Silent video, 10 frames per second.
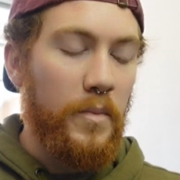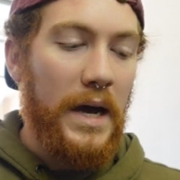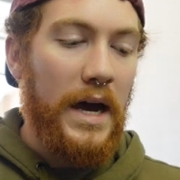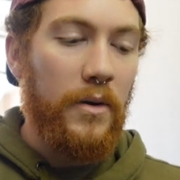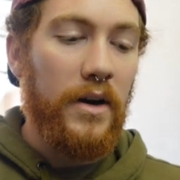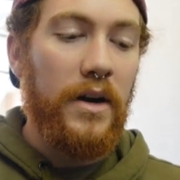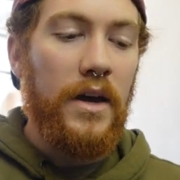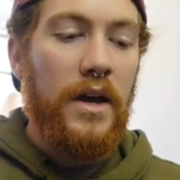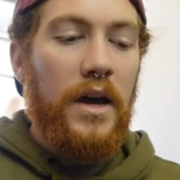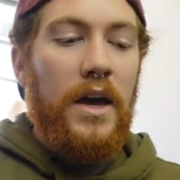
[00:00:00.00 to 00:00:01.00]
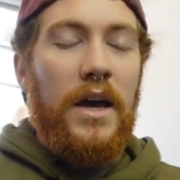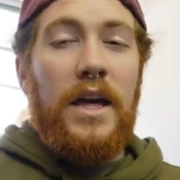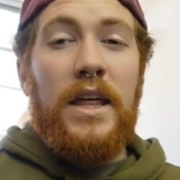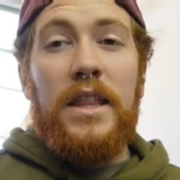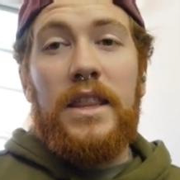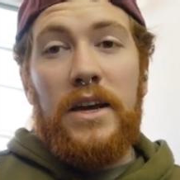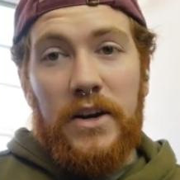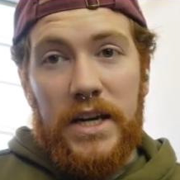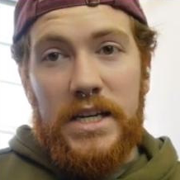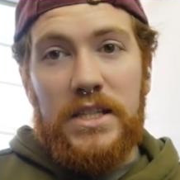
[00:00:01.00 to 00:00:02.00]
power.
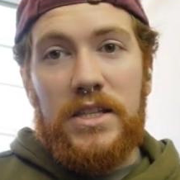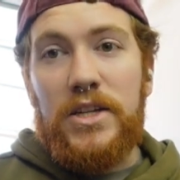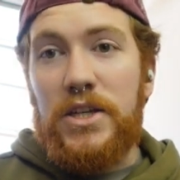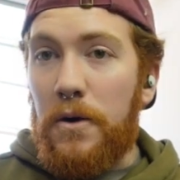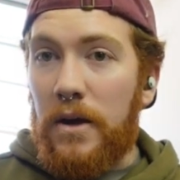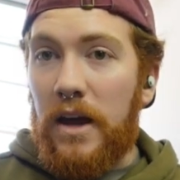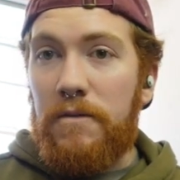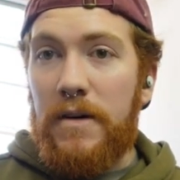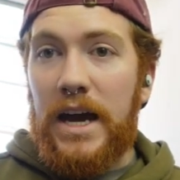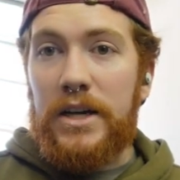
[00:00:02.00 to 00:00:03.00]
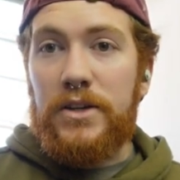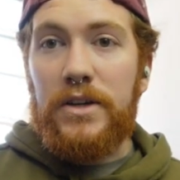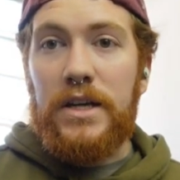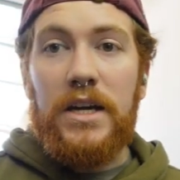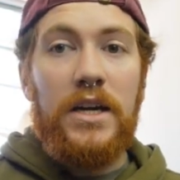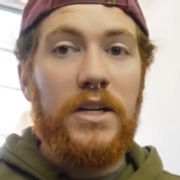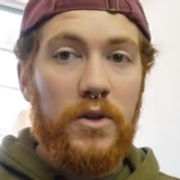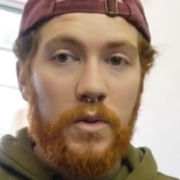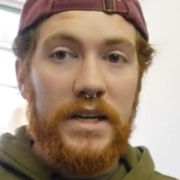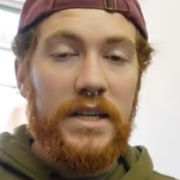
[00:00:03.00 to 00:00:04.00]
There is the Toge factory
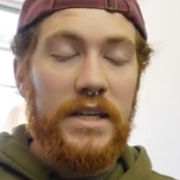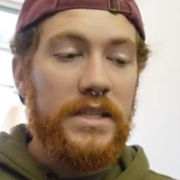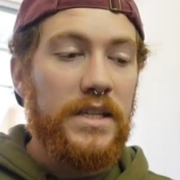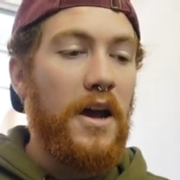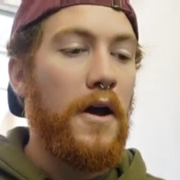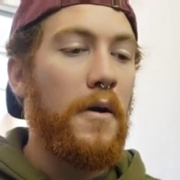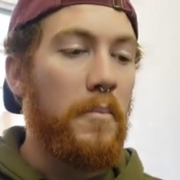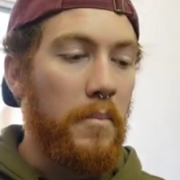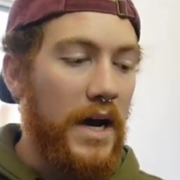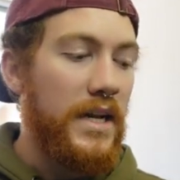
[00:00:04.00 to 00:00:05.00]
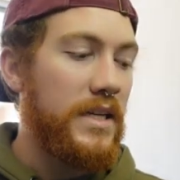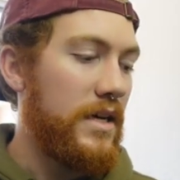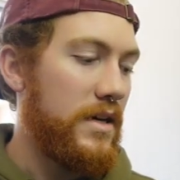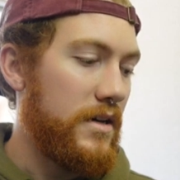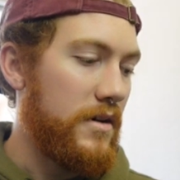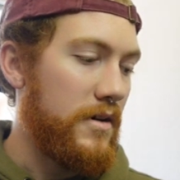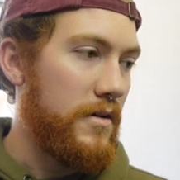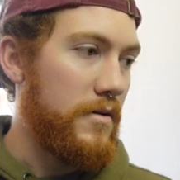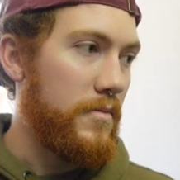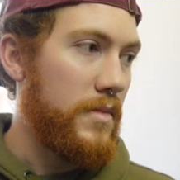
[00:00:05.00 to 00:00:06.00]
twin disc, but
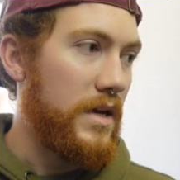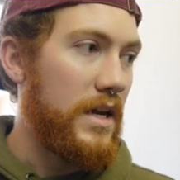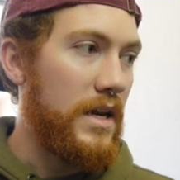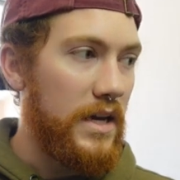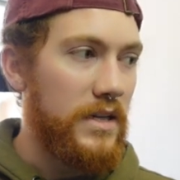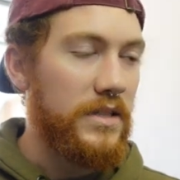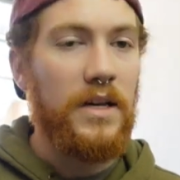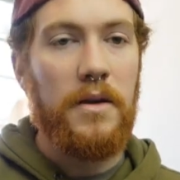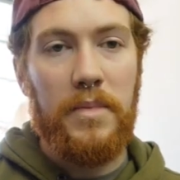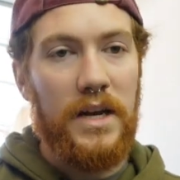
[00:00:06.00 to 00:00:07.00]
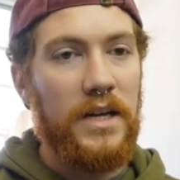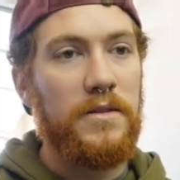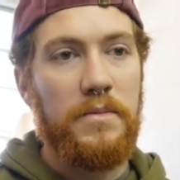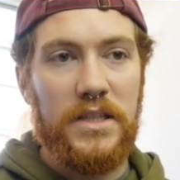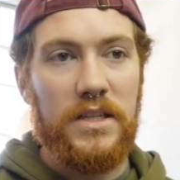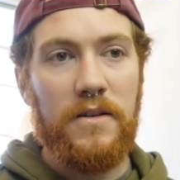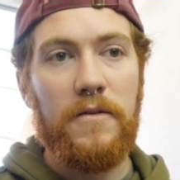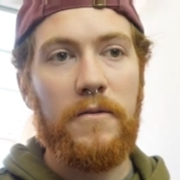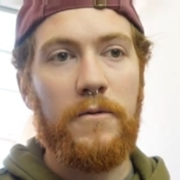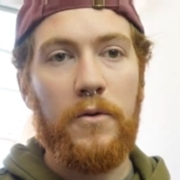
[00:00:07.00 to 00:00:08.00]
it is a bit
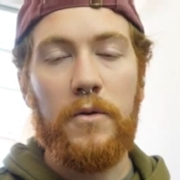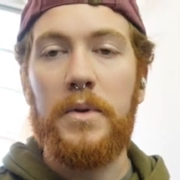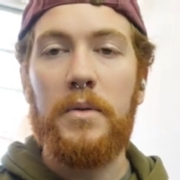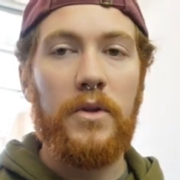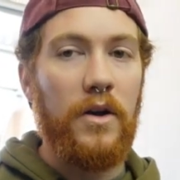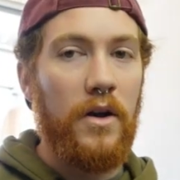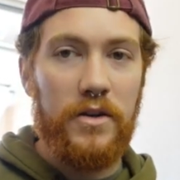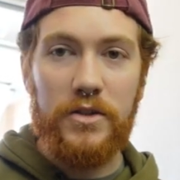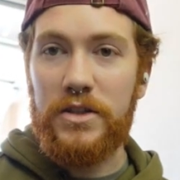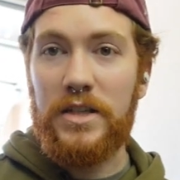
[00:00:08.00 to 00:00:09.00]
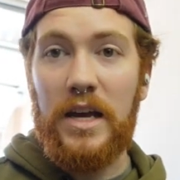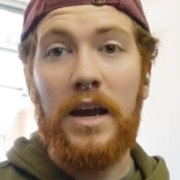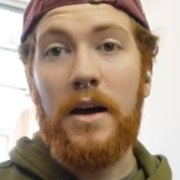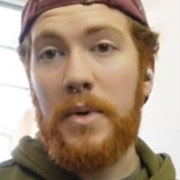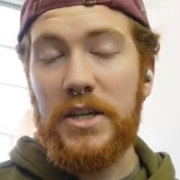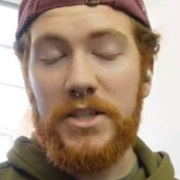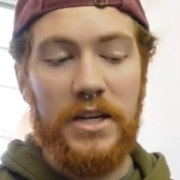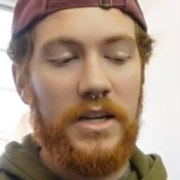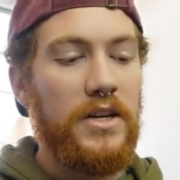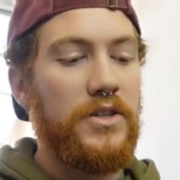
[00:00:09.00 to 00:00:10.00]
expensive for people on just like a
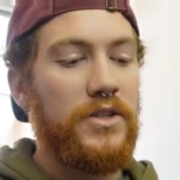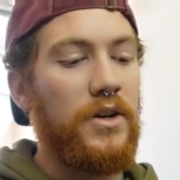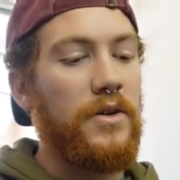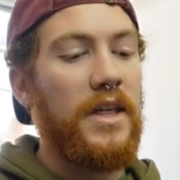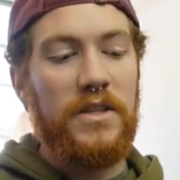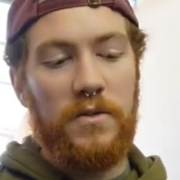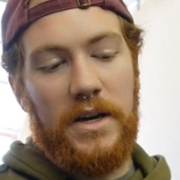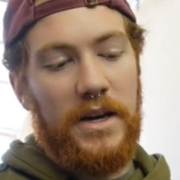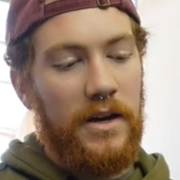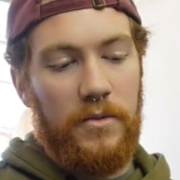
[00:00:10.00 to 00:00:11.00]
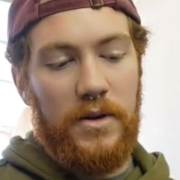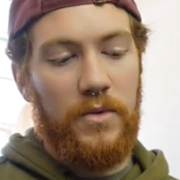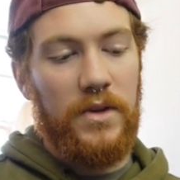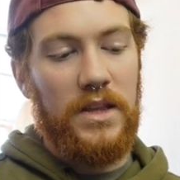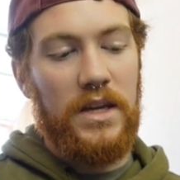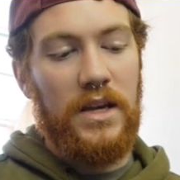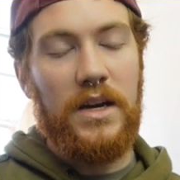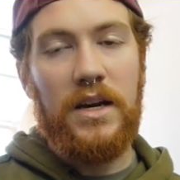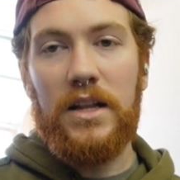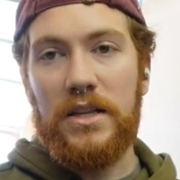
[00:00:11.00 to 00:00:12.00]
budget. So that's why I went with
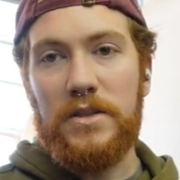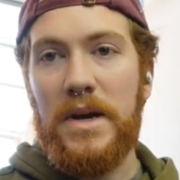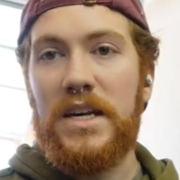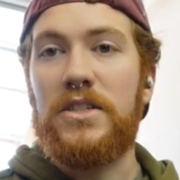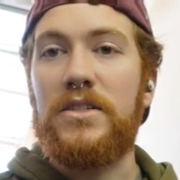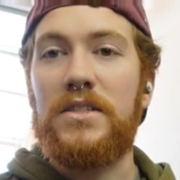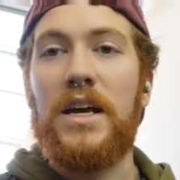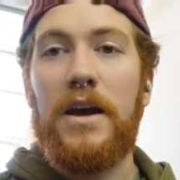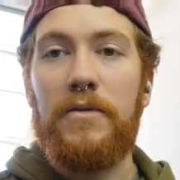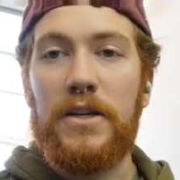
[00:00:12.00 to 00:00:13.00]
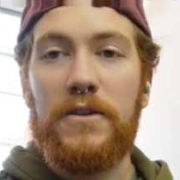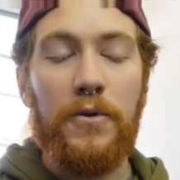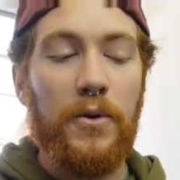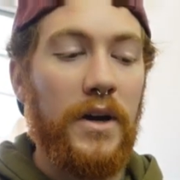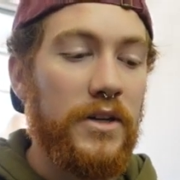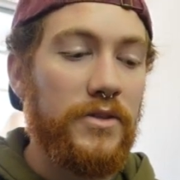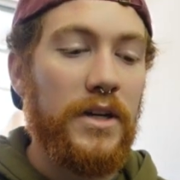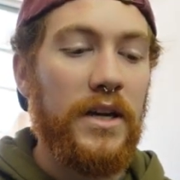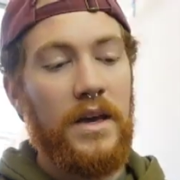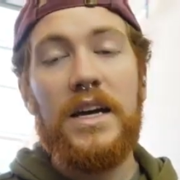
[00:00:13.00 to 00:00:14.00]
the Clutch Masters
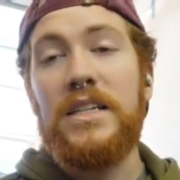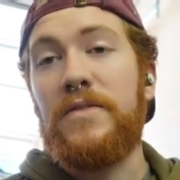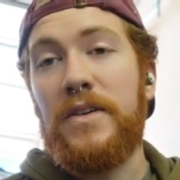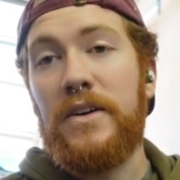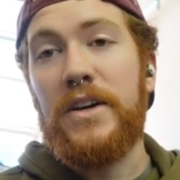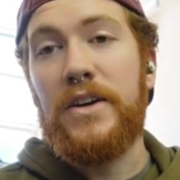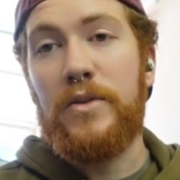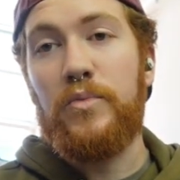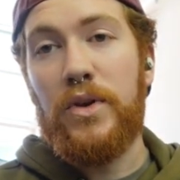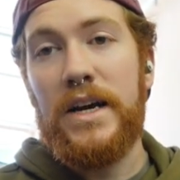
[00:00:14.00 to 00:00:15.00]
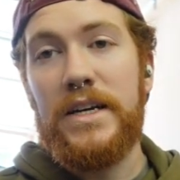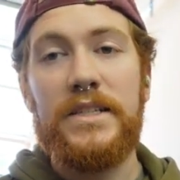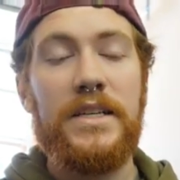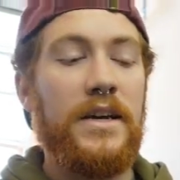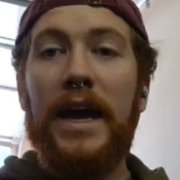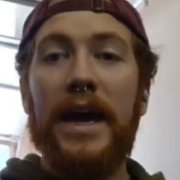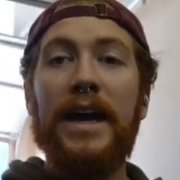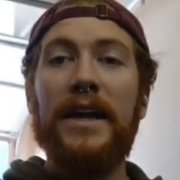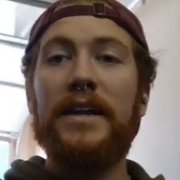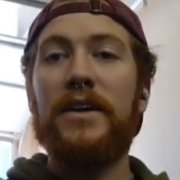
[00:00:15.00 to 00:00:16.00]
FX400. It's a very good price,
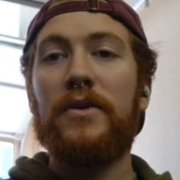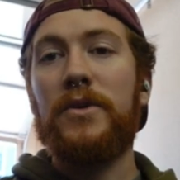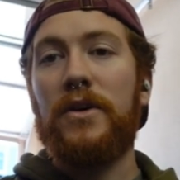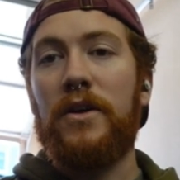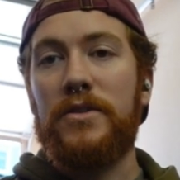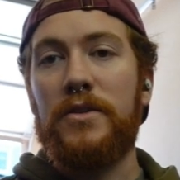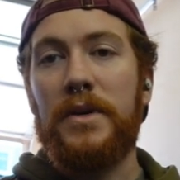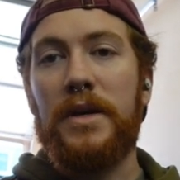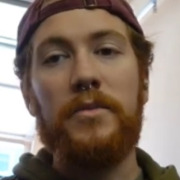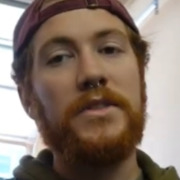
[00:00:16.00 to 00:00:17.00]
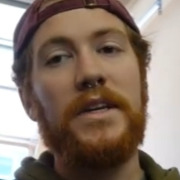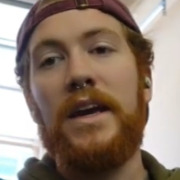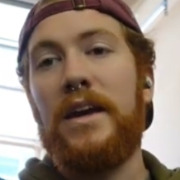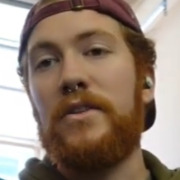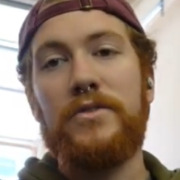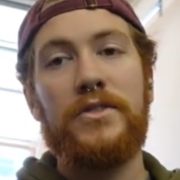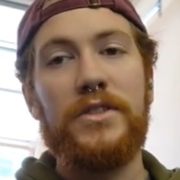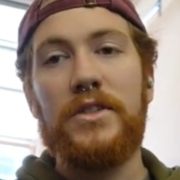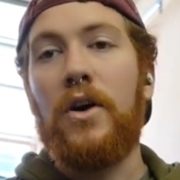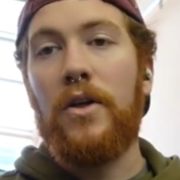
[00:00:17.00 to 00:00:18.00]
and it will also be able to handle
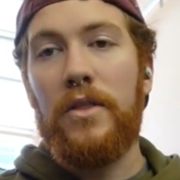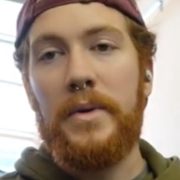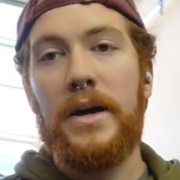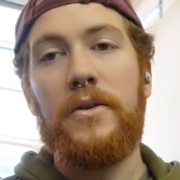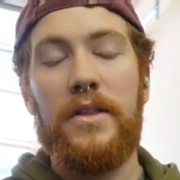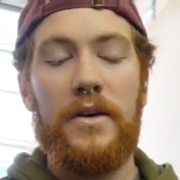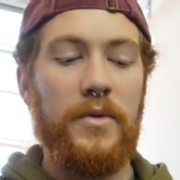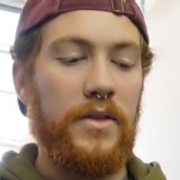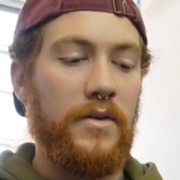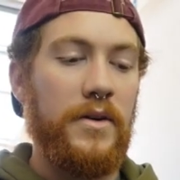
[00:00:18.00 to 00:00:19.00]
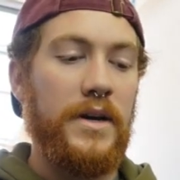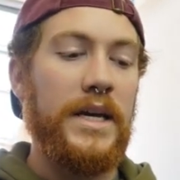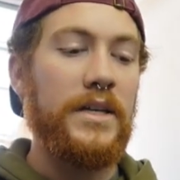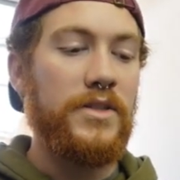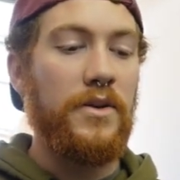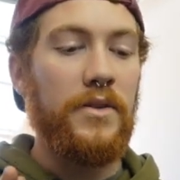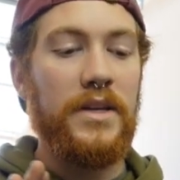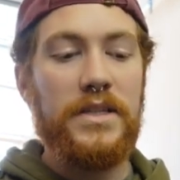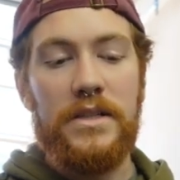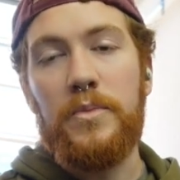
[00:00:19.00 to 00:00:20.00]
just all the power that we throw at it. So
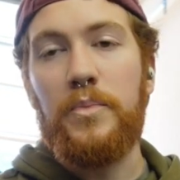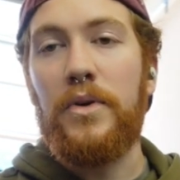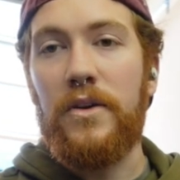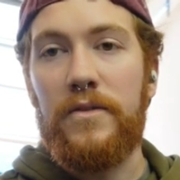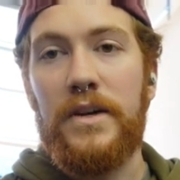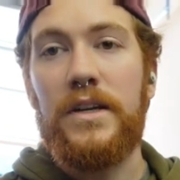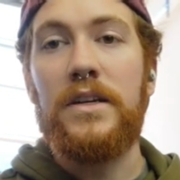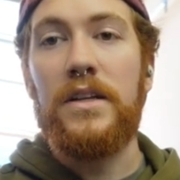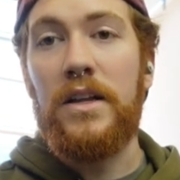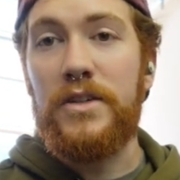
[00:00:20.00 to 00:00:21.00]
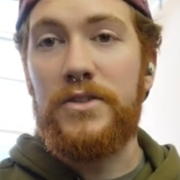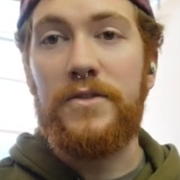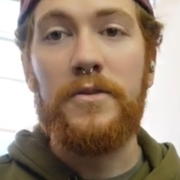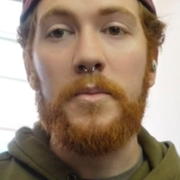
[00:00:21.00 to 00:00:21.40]
this is a perfect clutch for